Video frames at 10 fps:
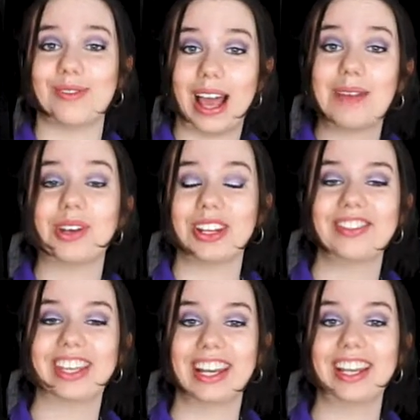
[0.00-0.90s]
I'm not even
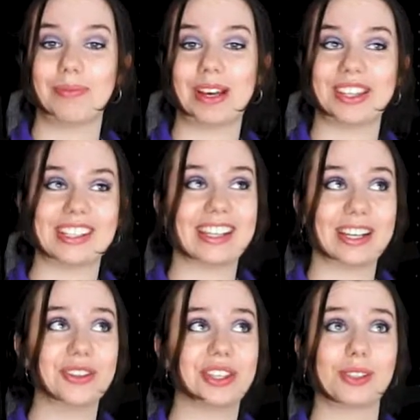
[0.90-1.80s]
kidding about this. I
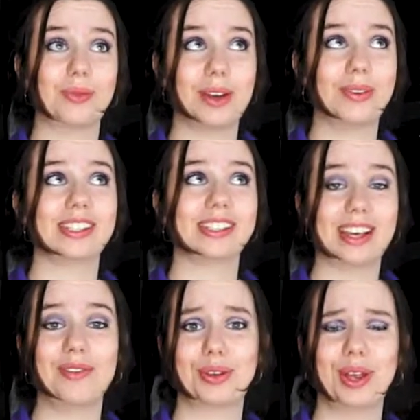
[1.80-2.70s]
got this when I was in
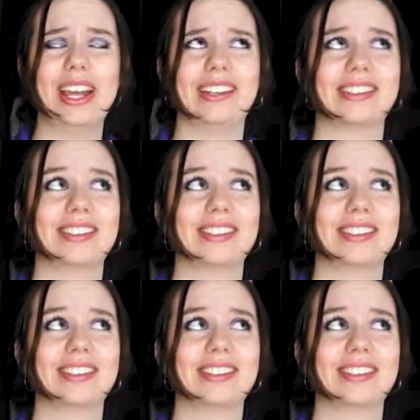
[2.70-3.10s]
7th grade.